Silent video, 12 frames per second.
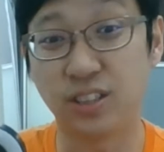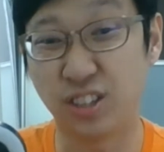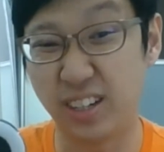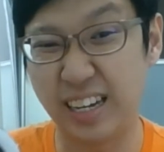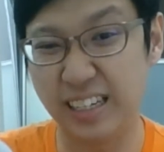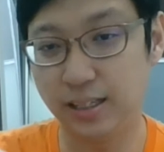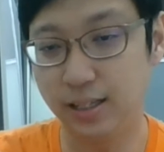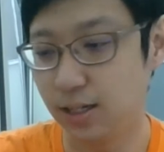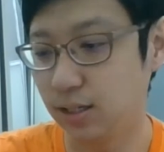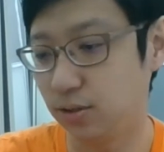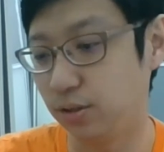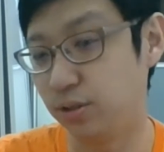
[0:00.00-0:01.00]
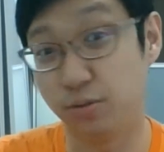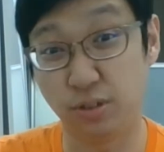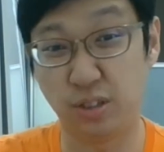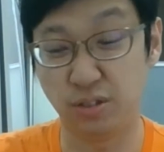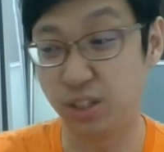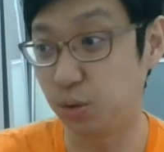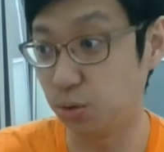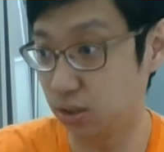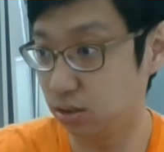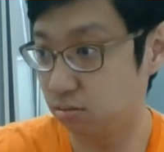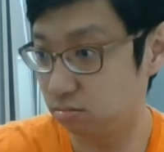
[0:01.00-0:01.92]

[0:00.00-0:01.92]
it's got light, so it's really good.